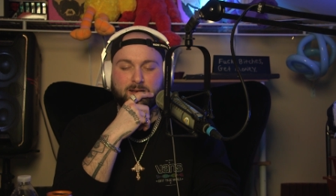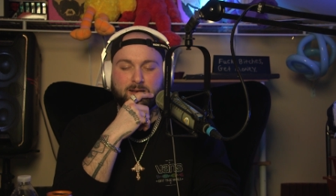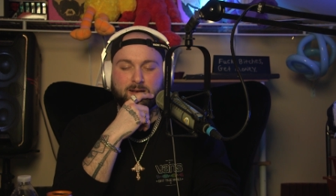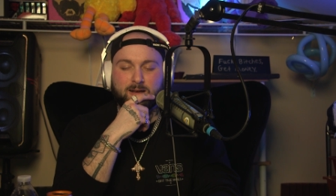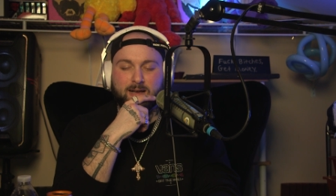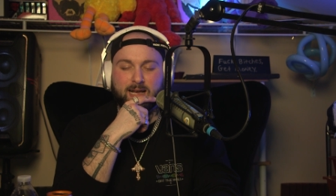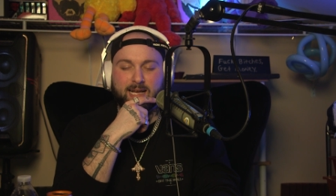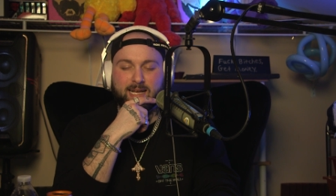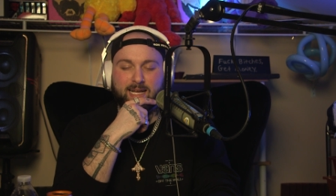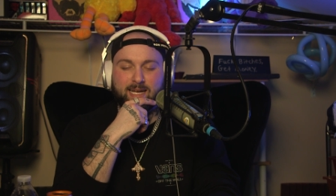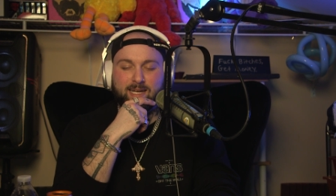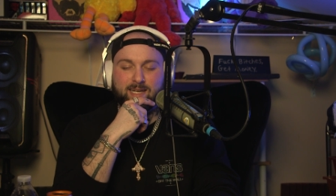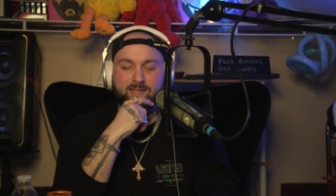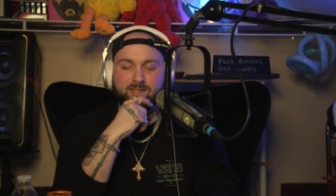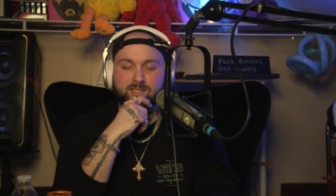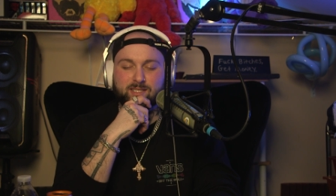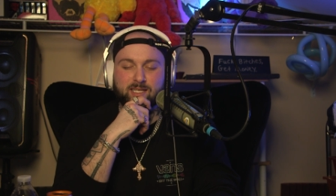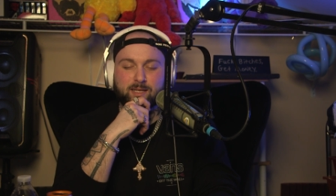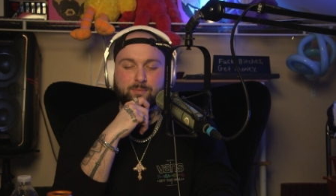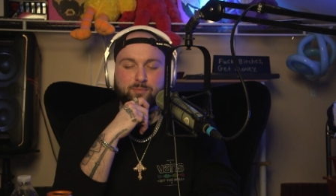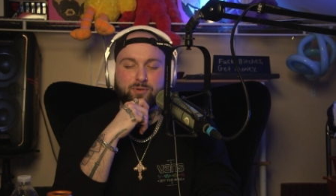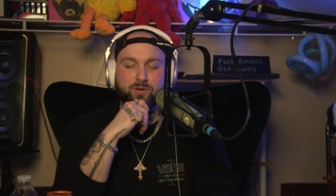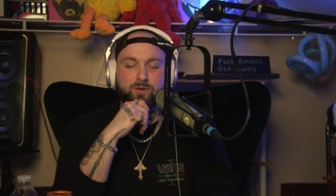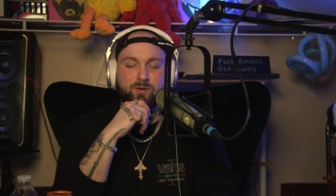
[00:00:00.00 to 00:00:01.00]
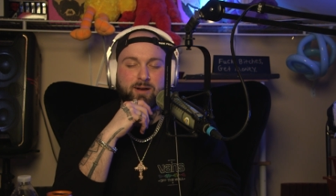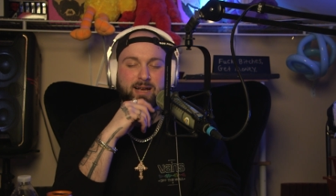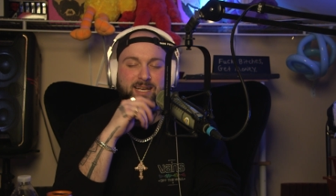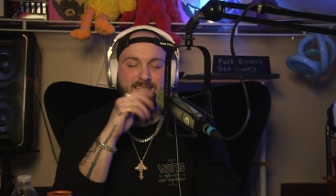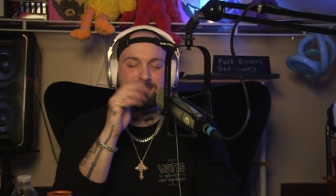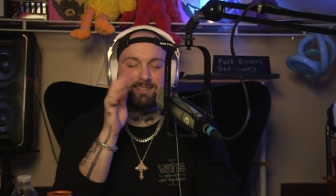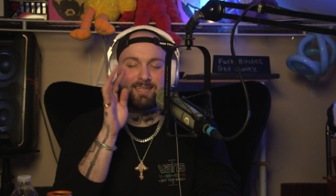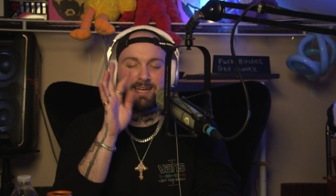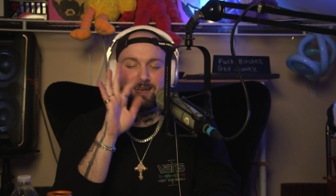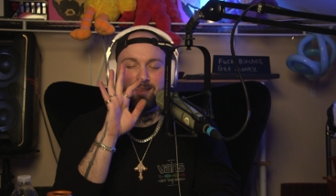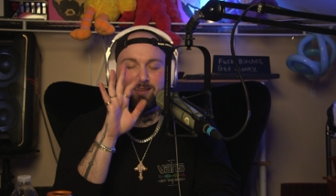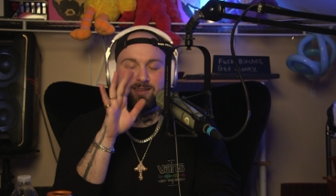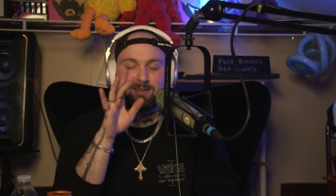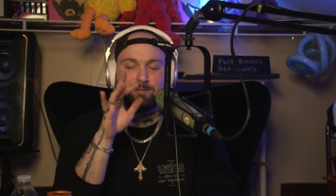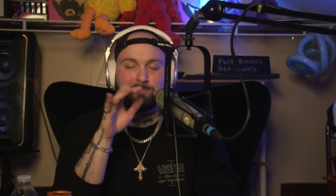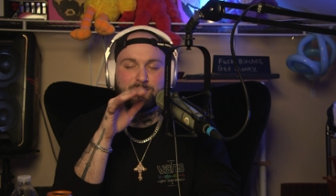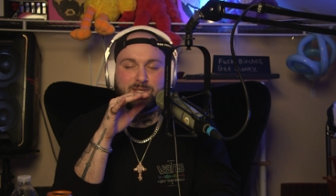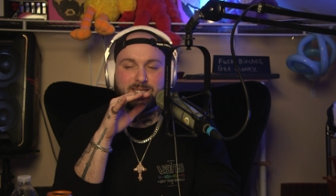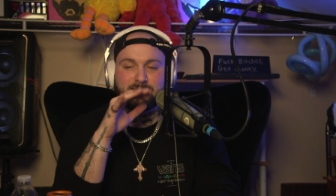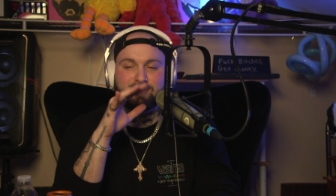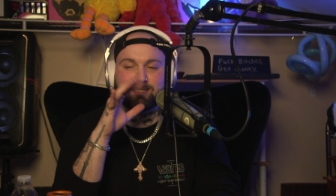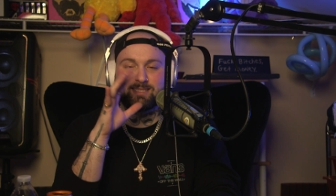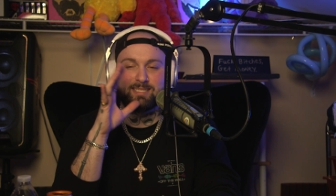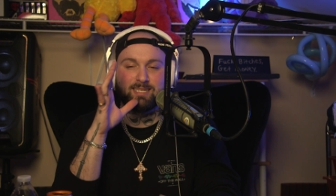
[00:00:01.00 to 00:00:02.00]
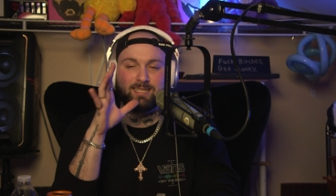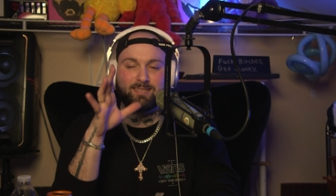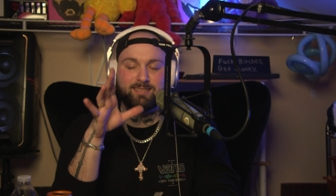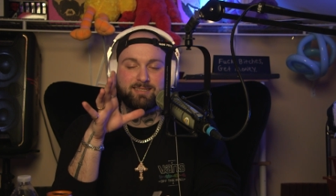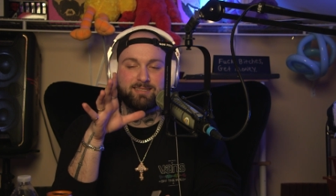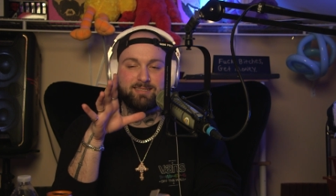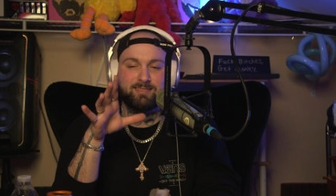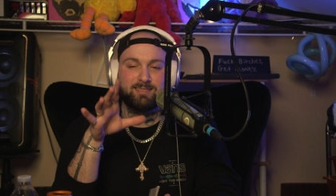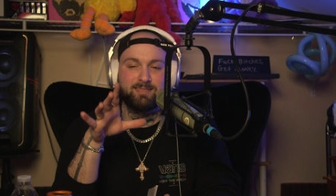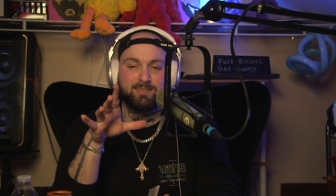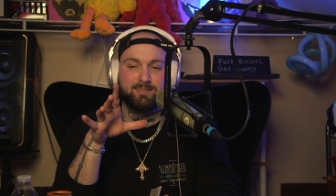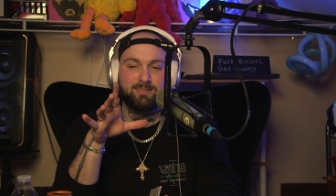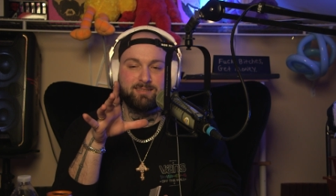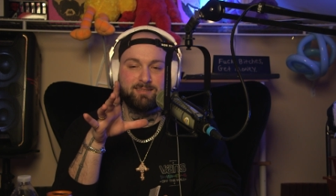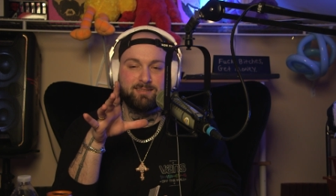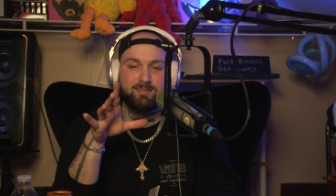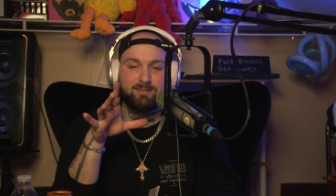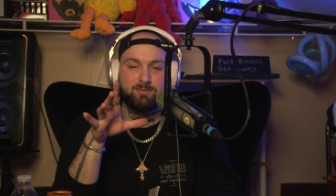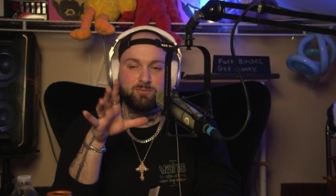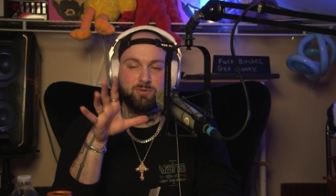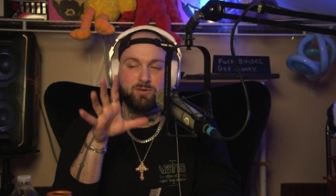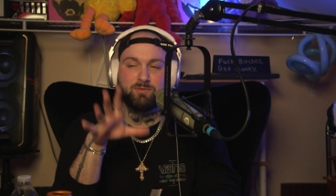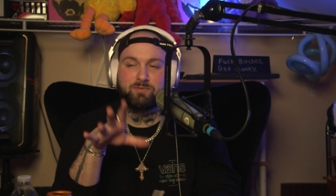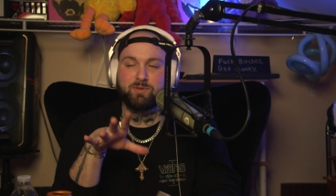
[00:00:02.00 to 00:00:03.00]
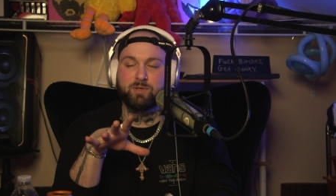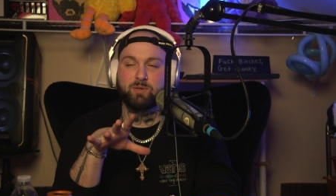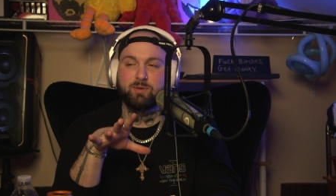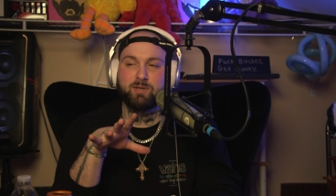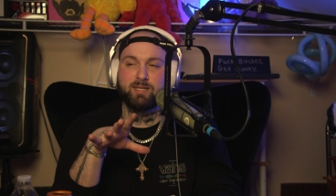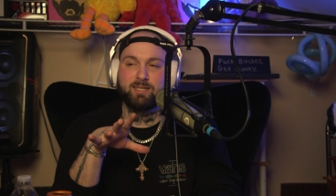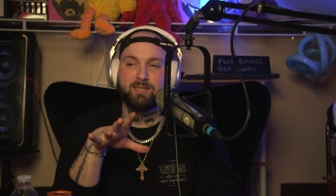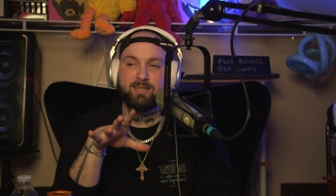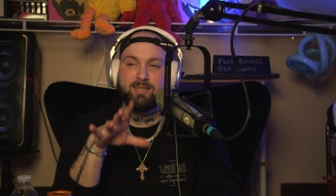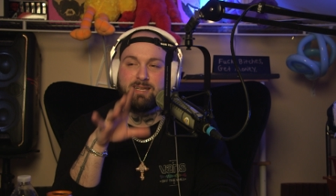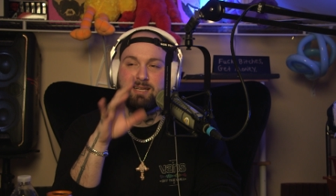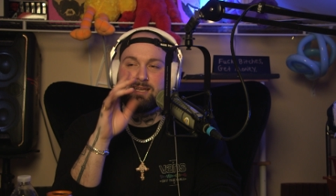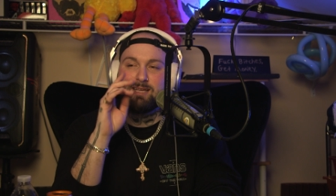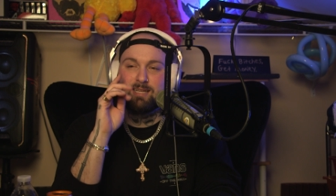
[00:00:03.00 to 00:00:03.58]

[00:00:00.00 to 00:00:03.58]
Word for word: I kind of just like procrastinated a little bit and didn't review it.